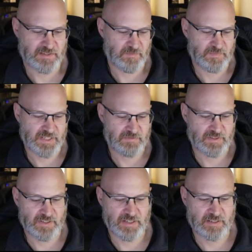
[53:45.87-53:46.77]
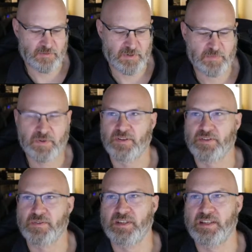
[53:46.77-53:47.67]
something like a
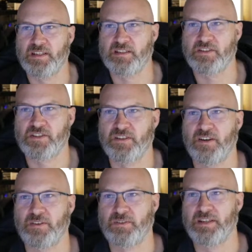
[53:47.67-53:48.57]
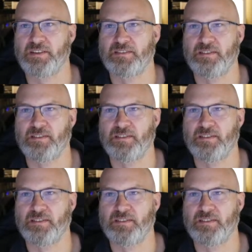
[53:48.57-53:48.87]
1.3-inch OLED.